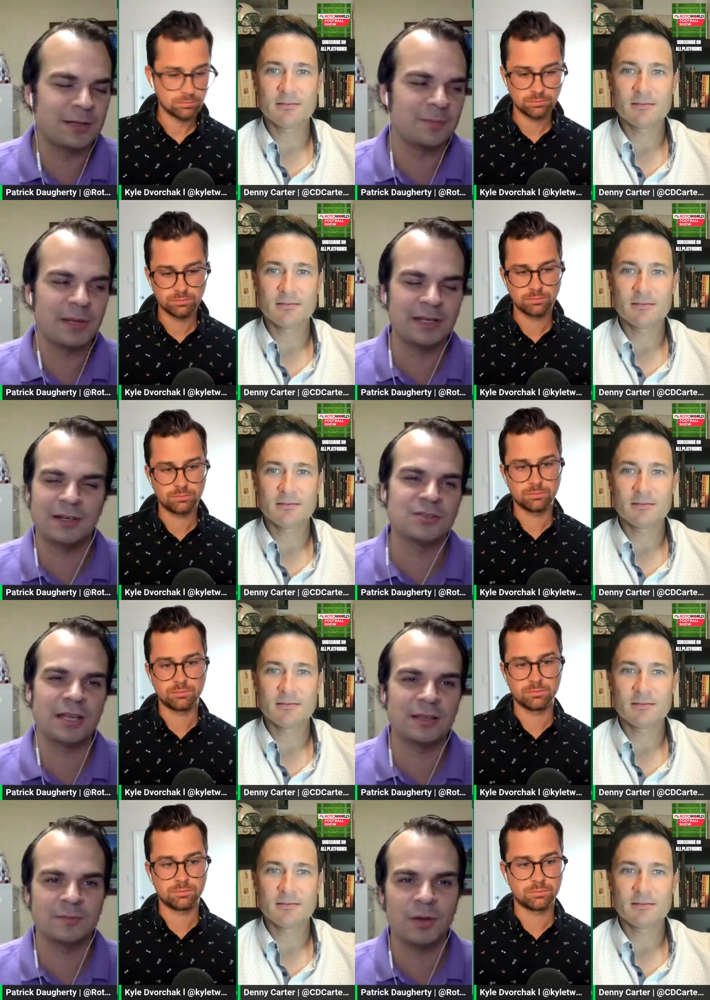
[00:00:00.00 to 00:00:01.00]
Speaker 1: an opinion on
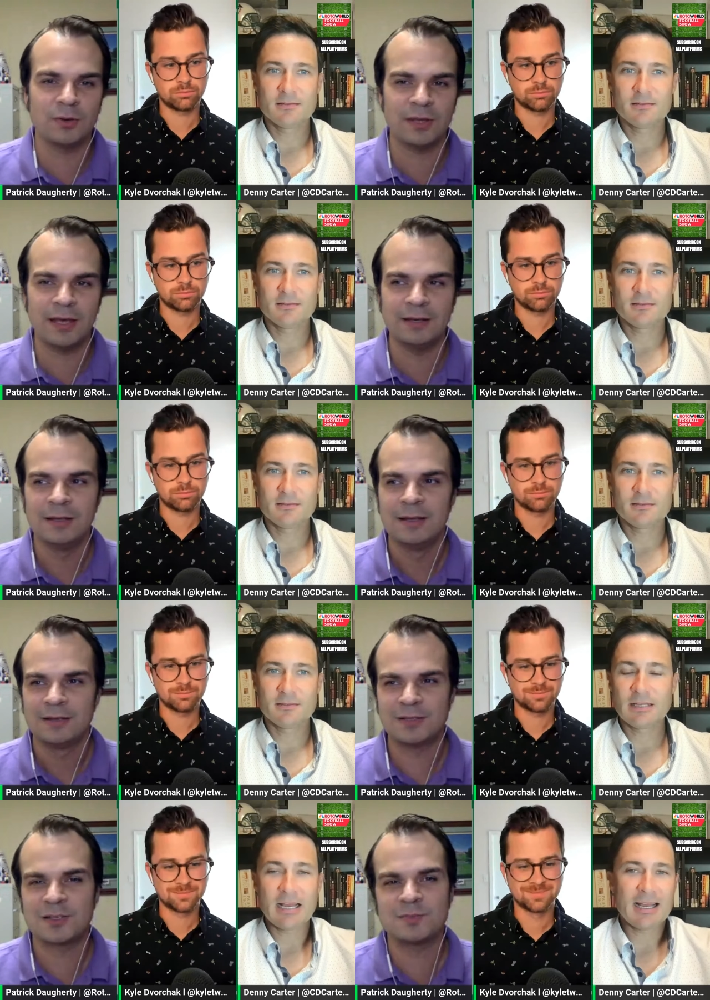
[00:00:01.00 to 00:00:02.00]
Ja'Lynn Polk yet,
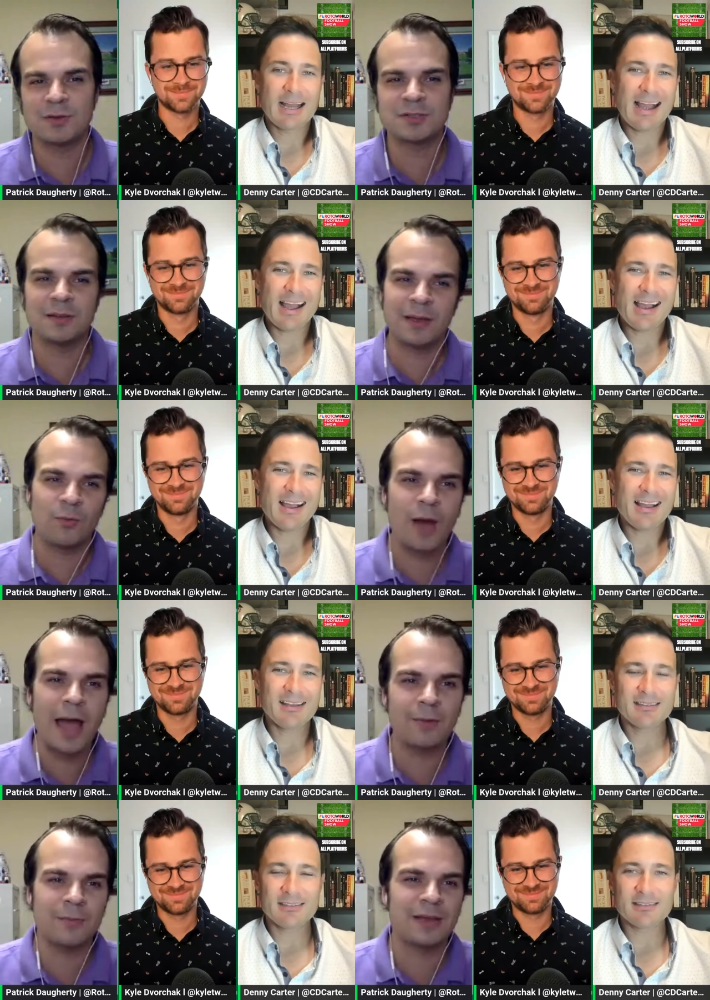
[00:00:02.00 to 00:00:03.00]
just because uh, mostly uh, like,
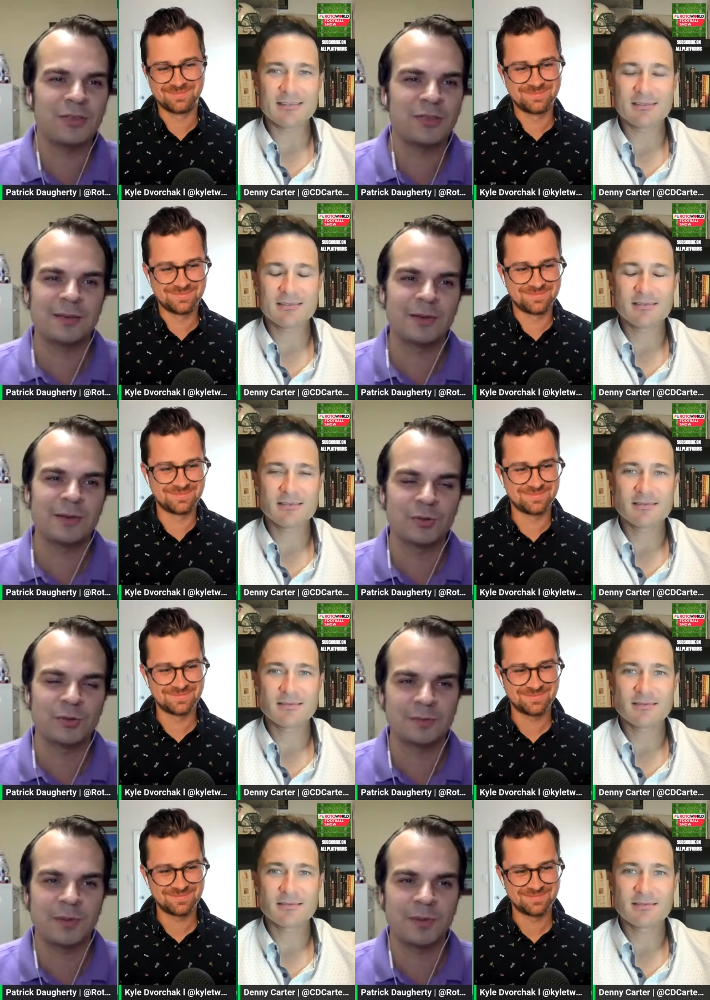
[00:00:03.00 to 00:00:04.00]
why am I thinking about the New
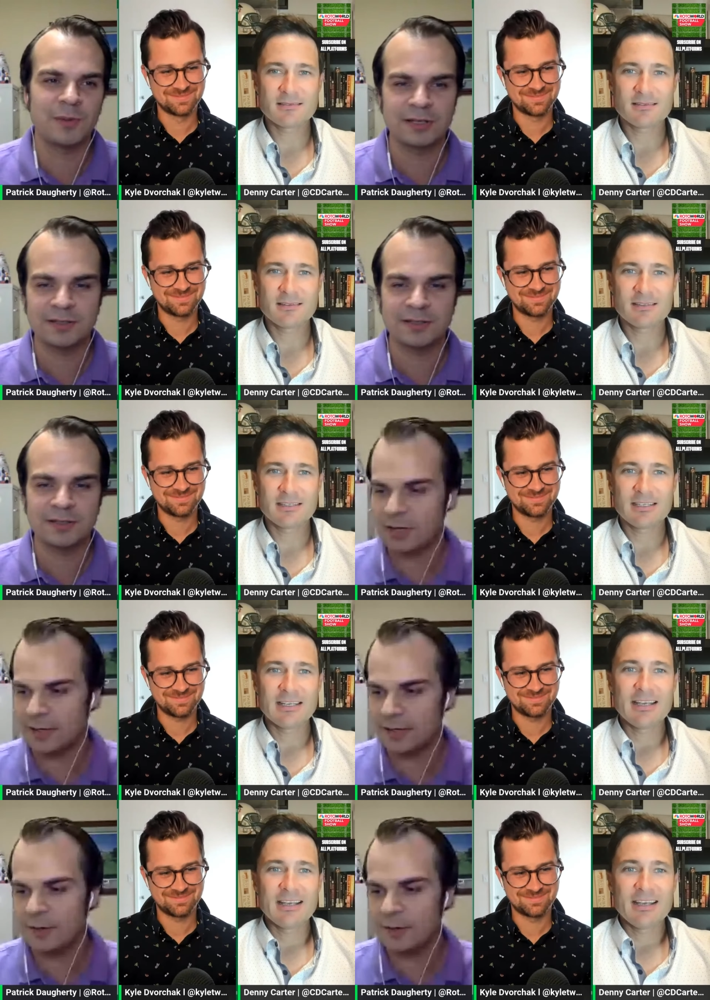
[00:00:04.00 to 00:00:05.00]
England Patriots right
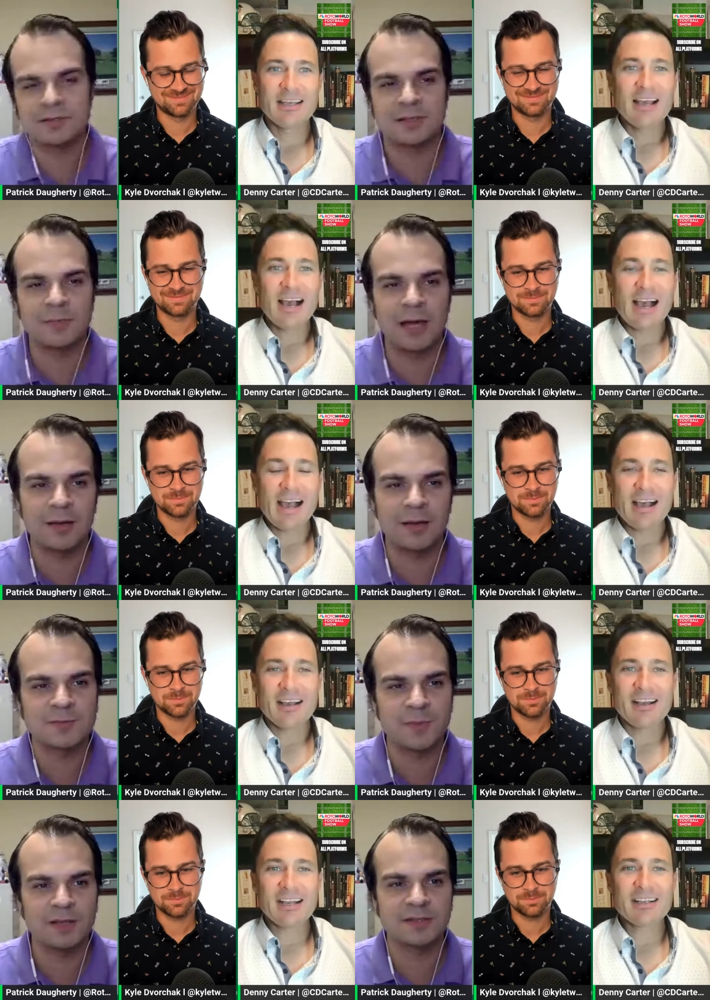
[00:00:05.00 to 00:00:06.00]
now? Since I'm not a
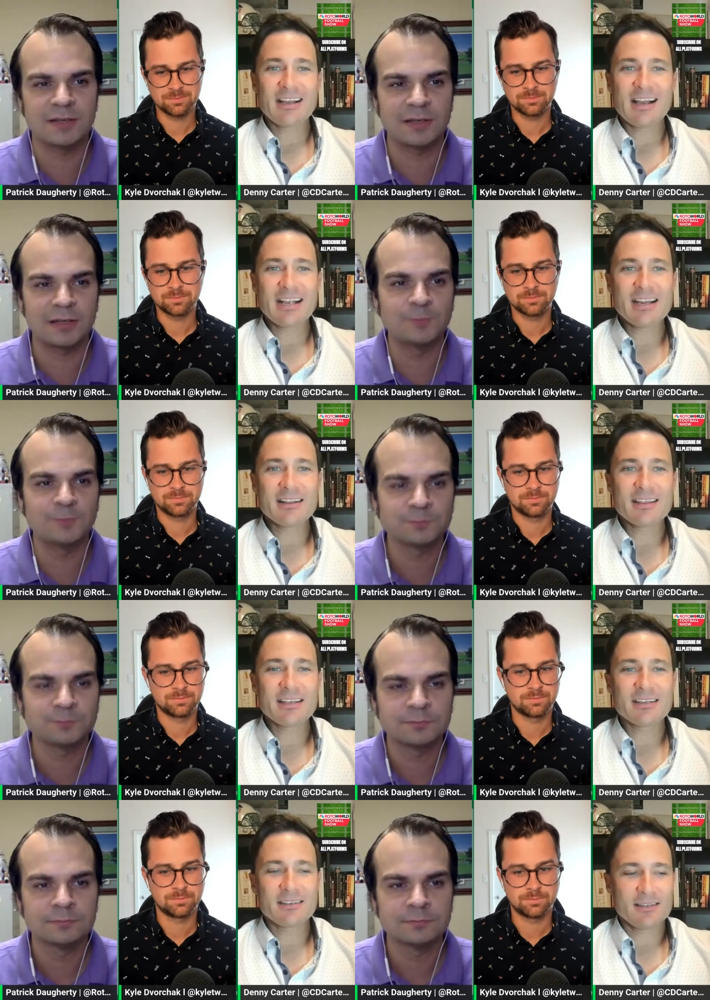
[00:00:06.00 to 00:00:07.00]
best ball.
Speaker 2: I, I kind of
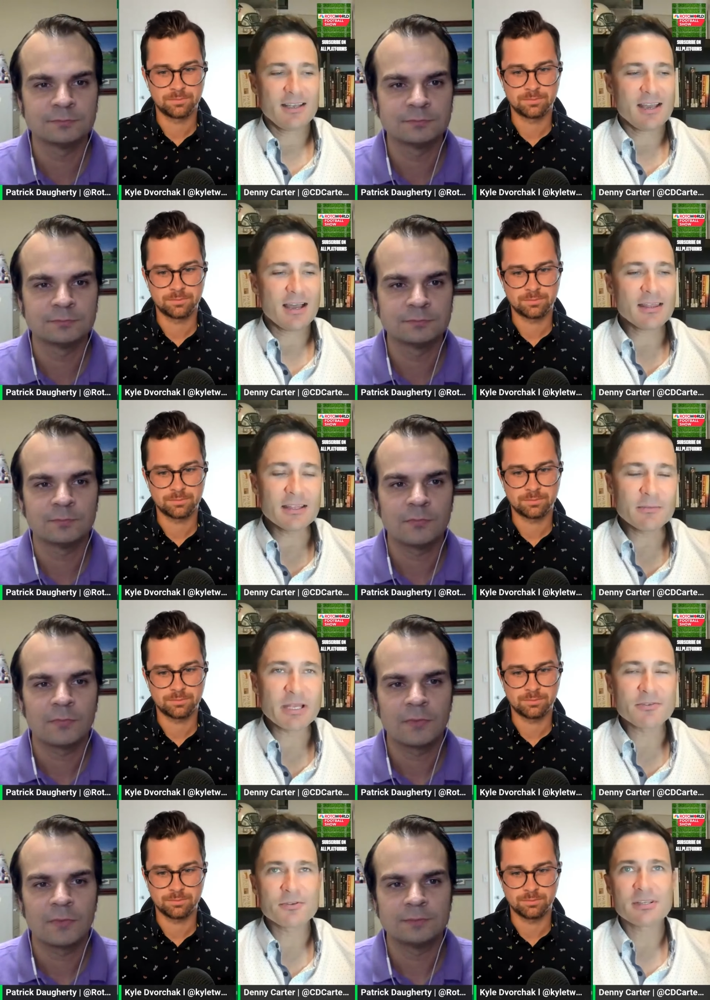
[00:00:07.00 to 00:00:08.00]
think, yeah, I think the
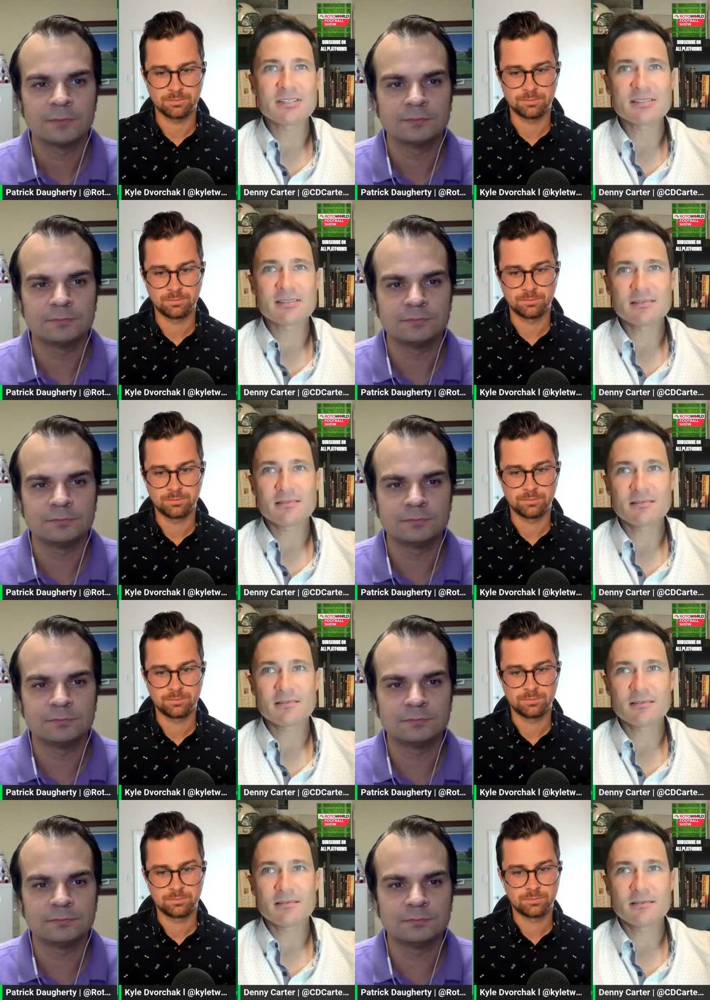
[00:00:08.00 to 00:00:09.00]
Patriots.
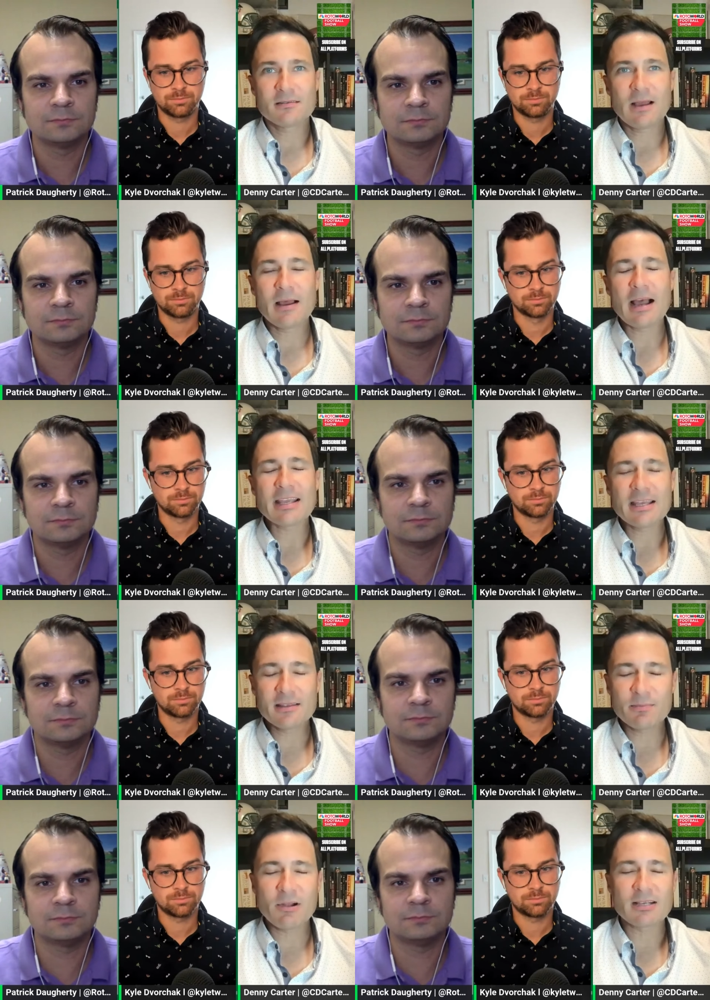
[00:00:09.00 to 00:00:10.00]
I, I
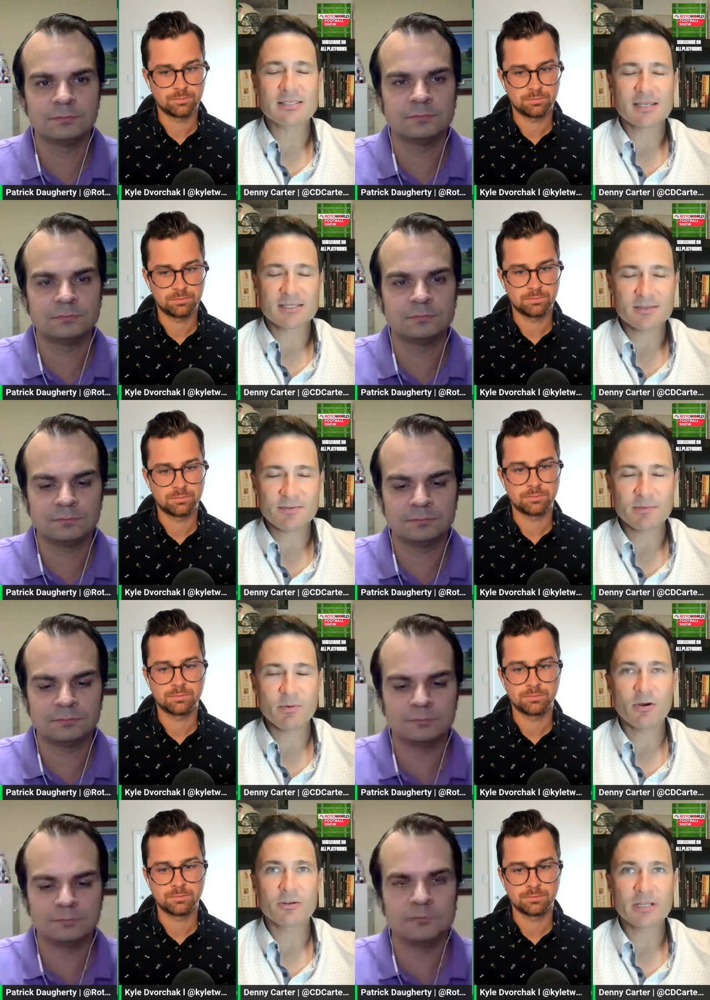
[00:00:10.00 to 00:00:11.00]
get the process with
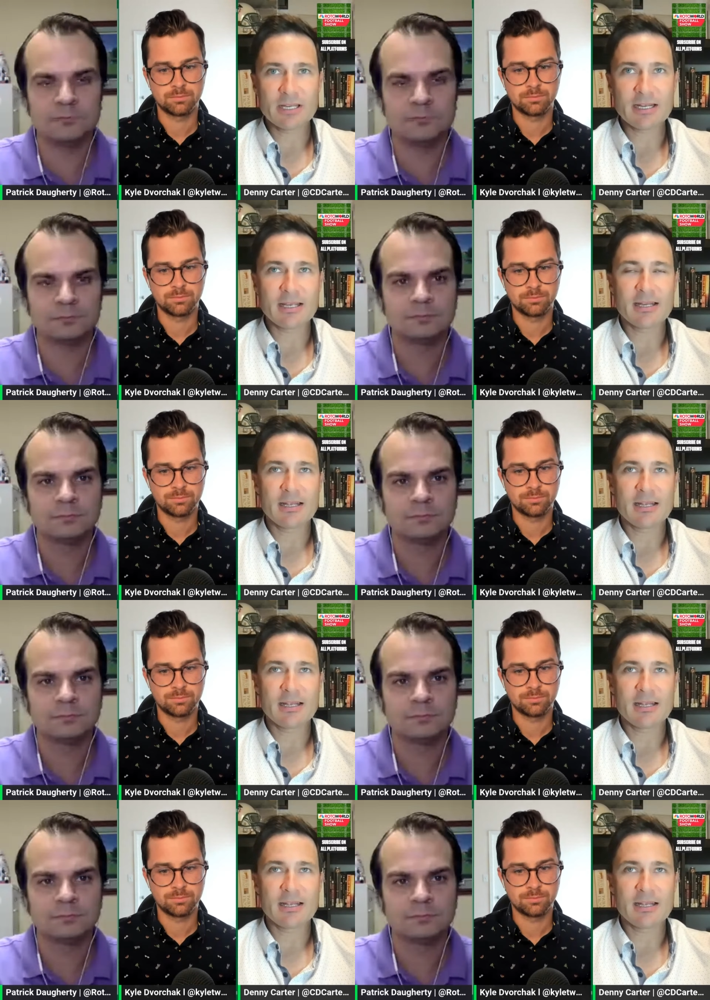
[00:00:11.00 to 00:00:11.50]
Polk, and and